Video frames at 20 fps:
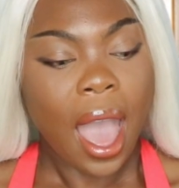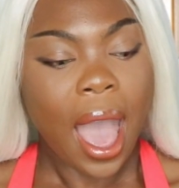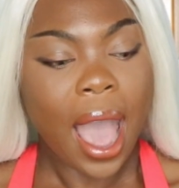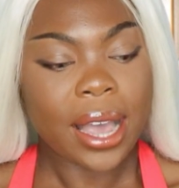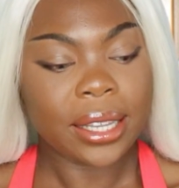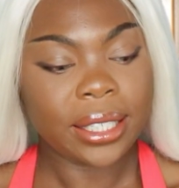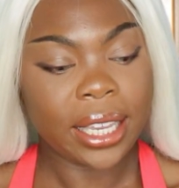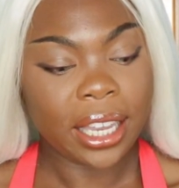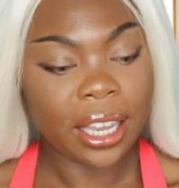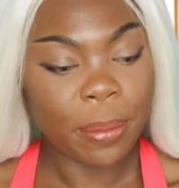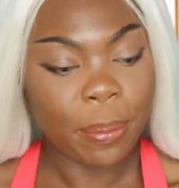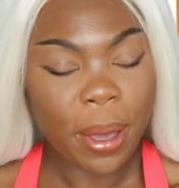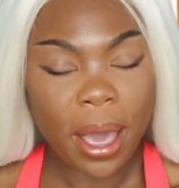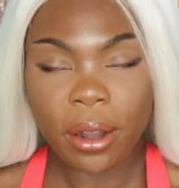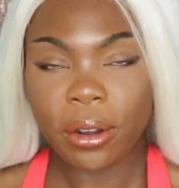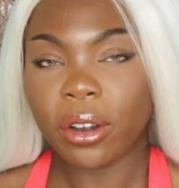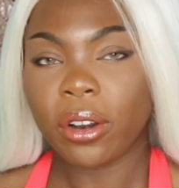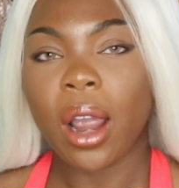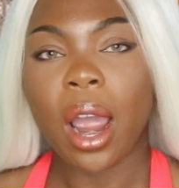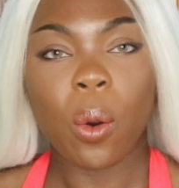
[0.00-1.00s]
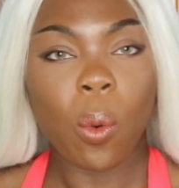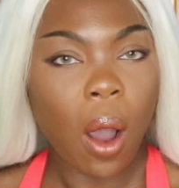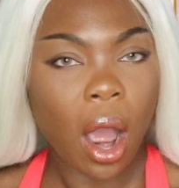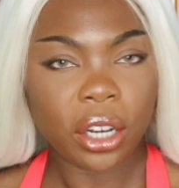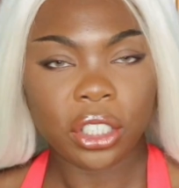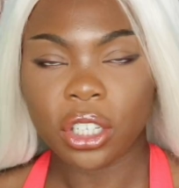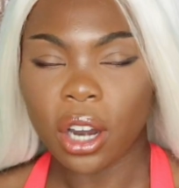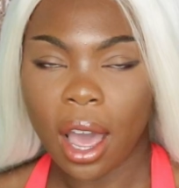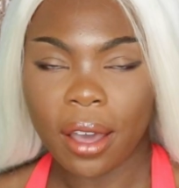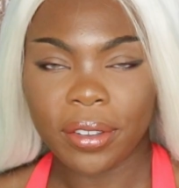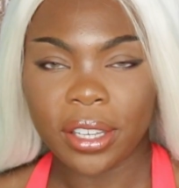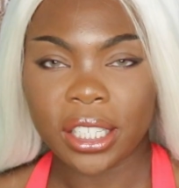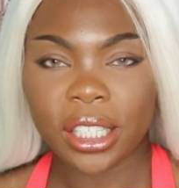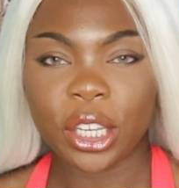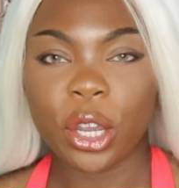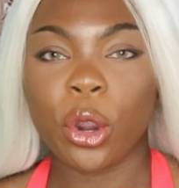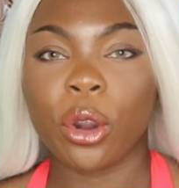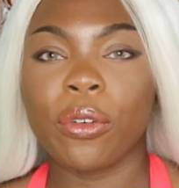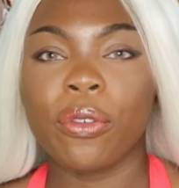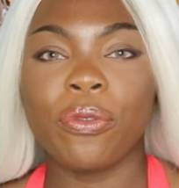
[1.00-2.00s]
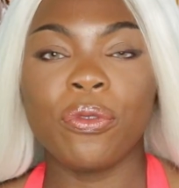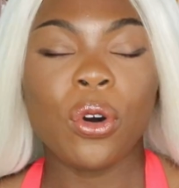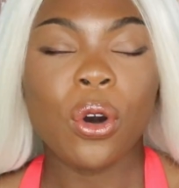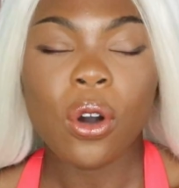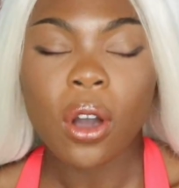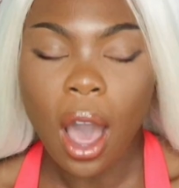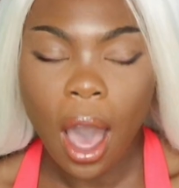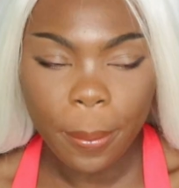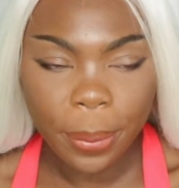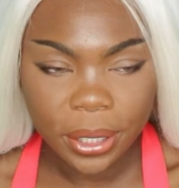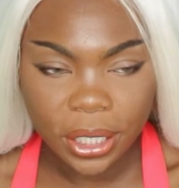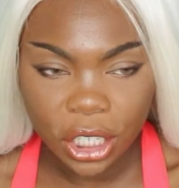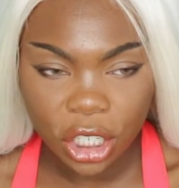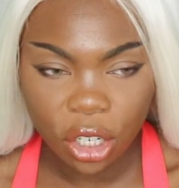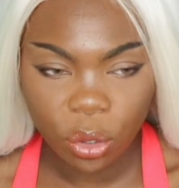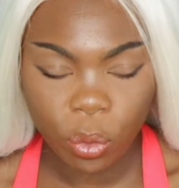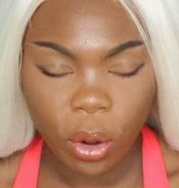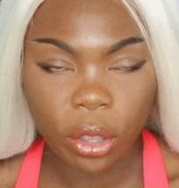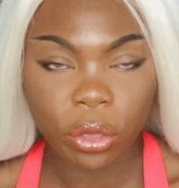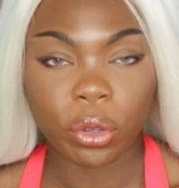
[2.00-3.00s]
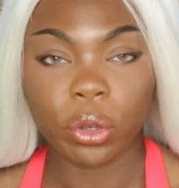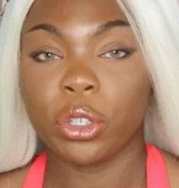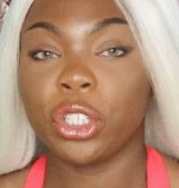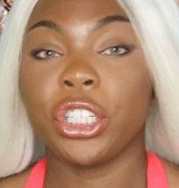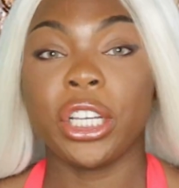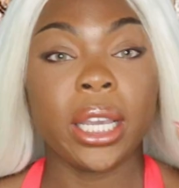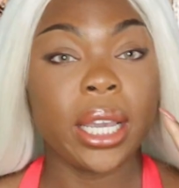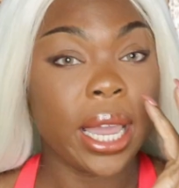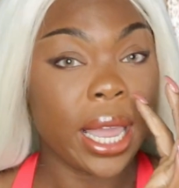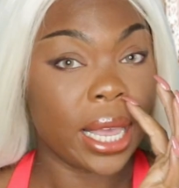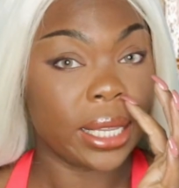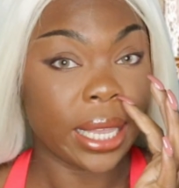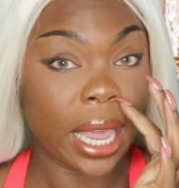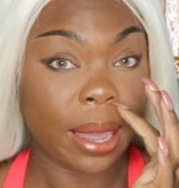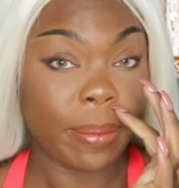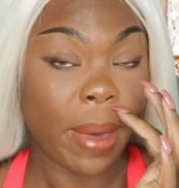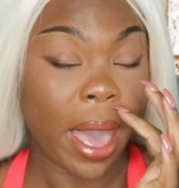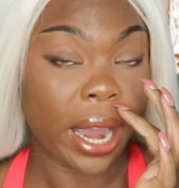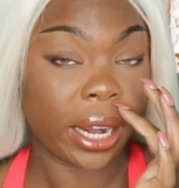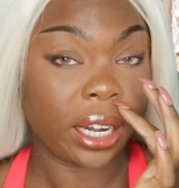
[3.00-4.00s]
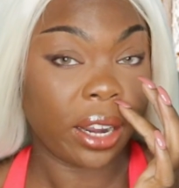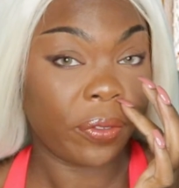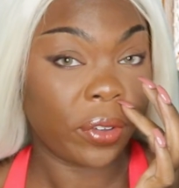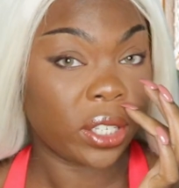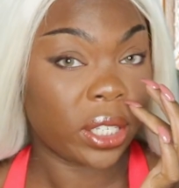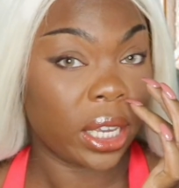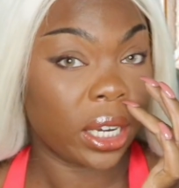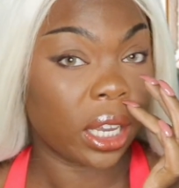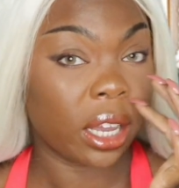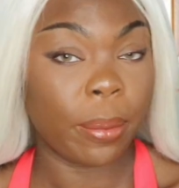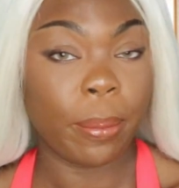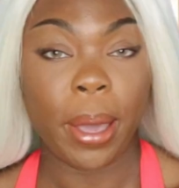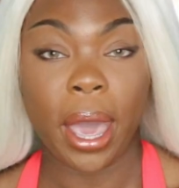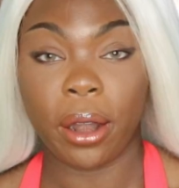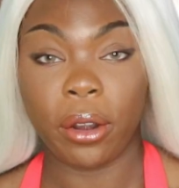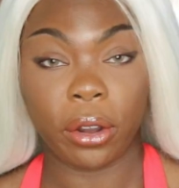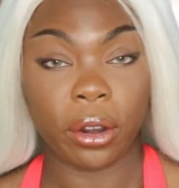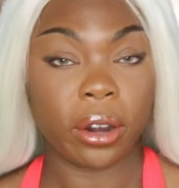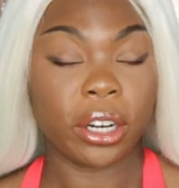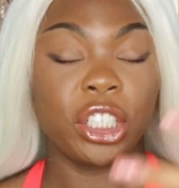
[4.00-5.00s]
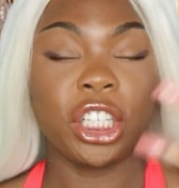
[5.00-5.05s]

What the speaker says: As a competitor, I watched obviously her full competition run through. She is a magnificent competitor.